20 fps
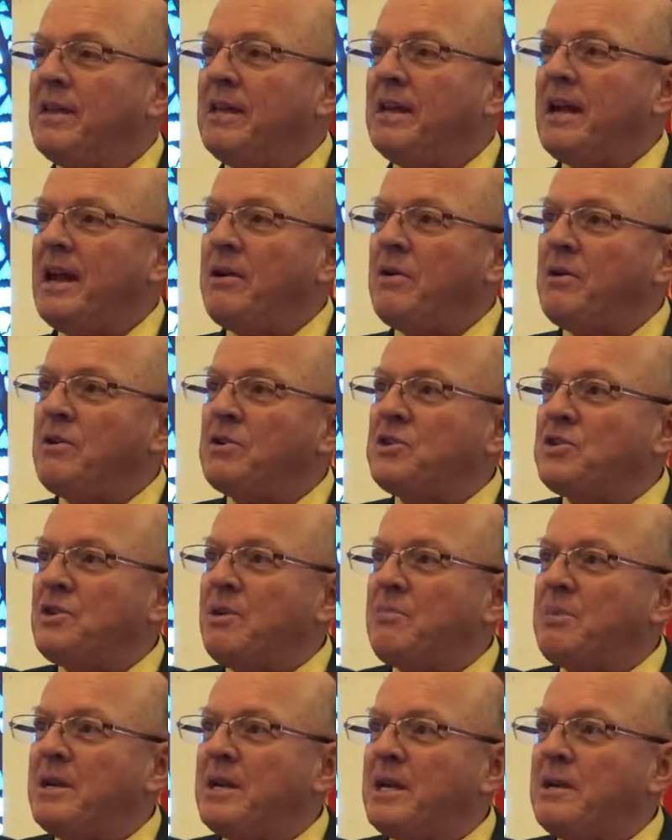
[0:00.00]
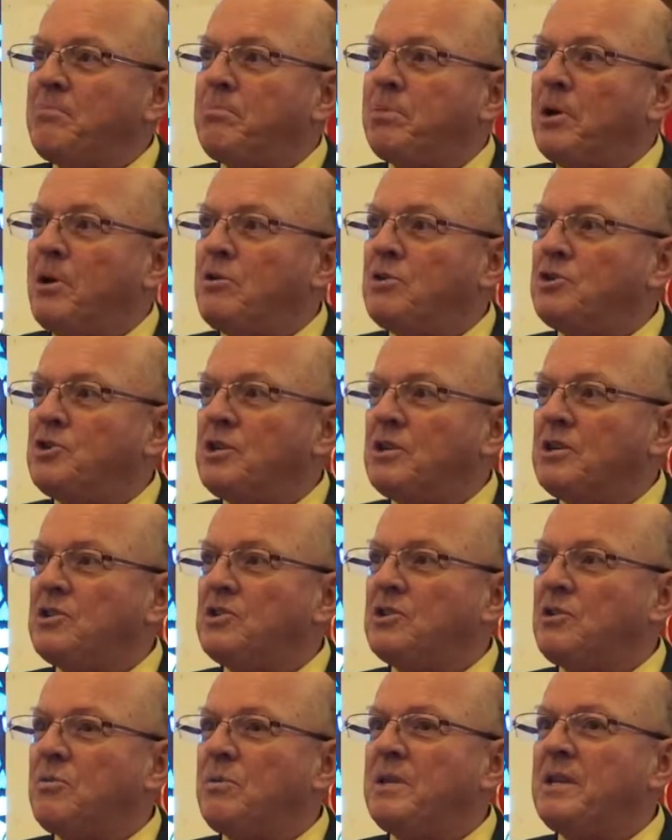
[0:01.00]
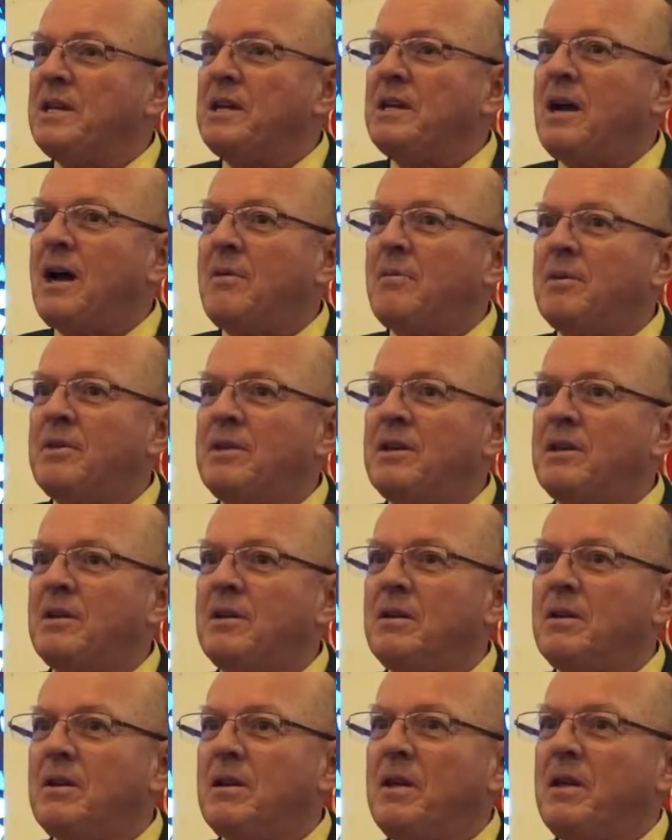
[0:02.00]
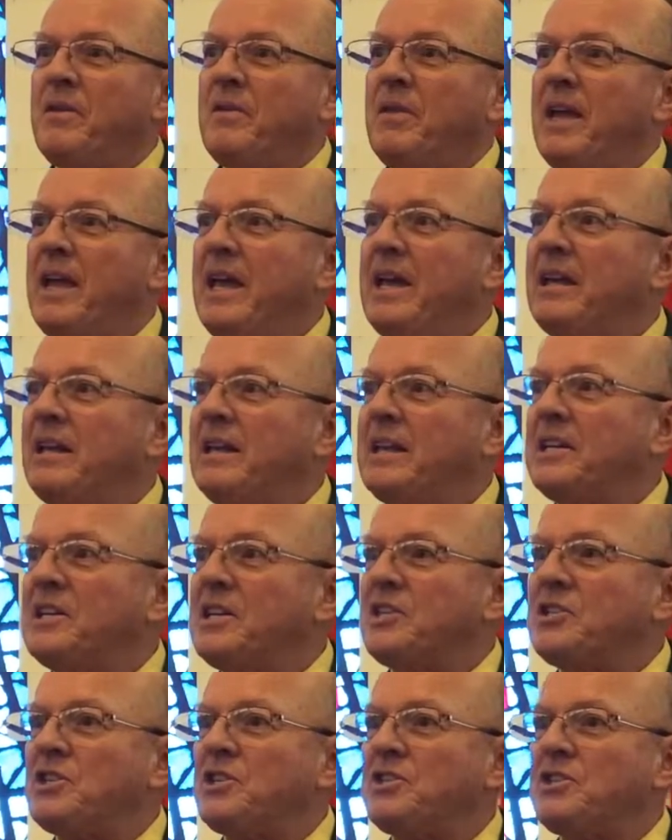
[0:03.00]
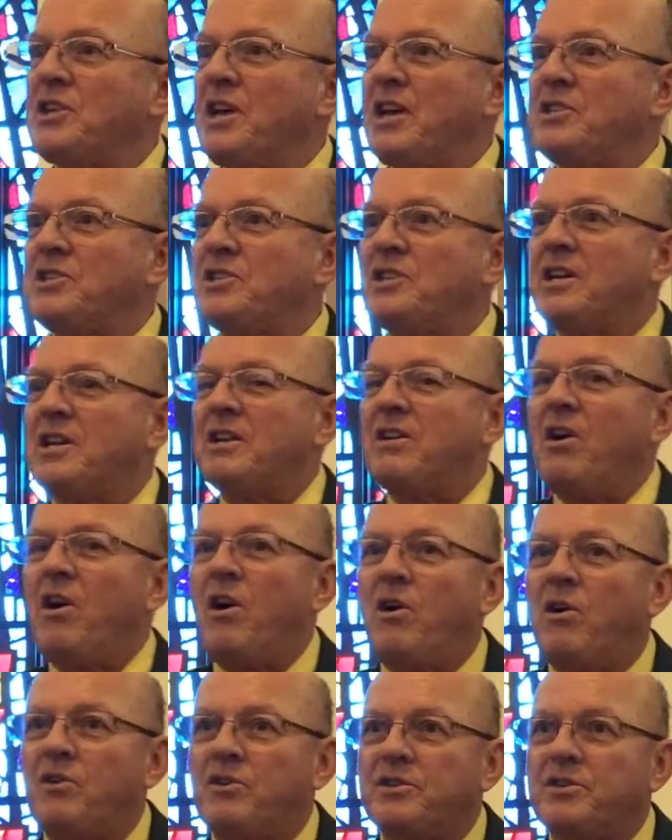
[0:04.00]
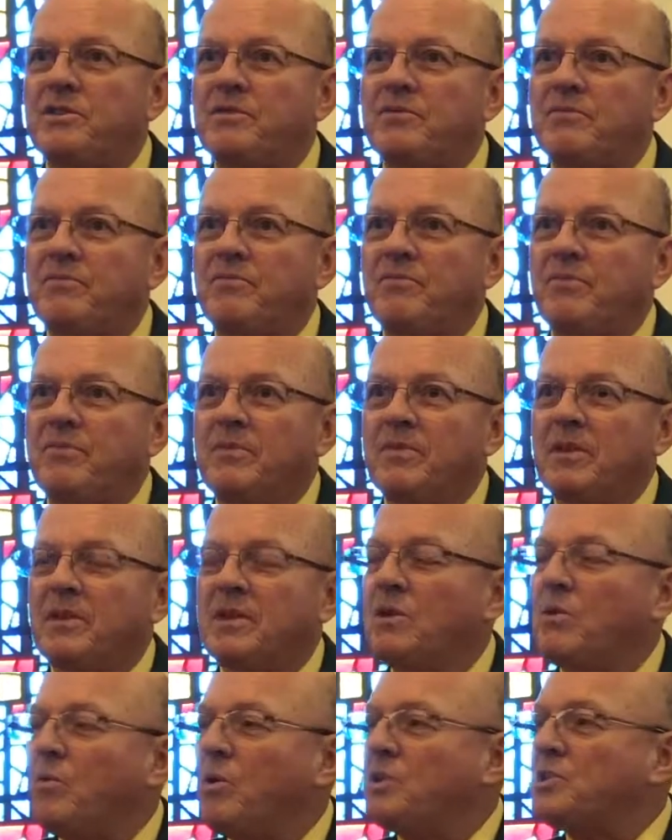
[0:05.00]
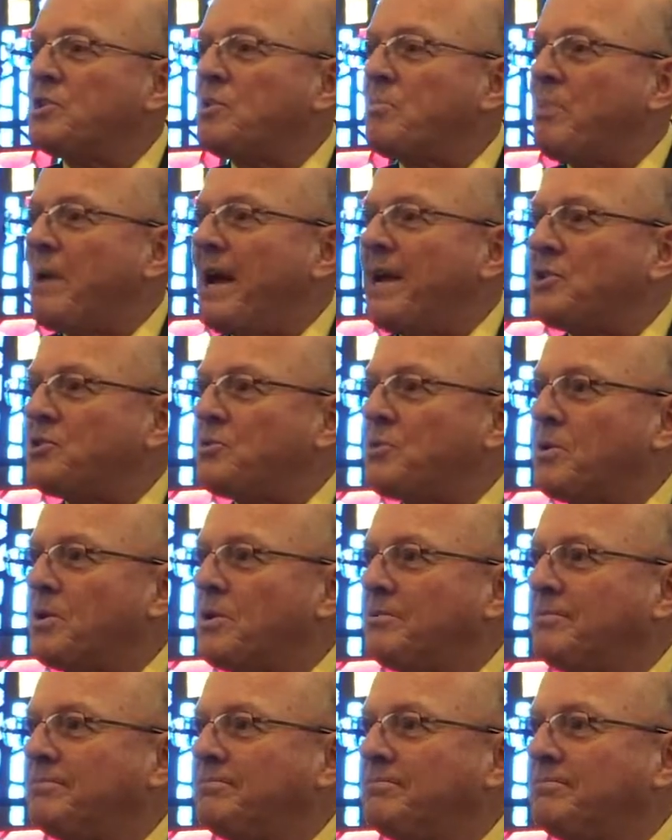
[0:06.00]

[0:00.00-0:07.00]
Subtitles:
then I heard somebody approaching, so when they got within hailing distance, I said, "Halt, what's the password?"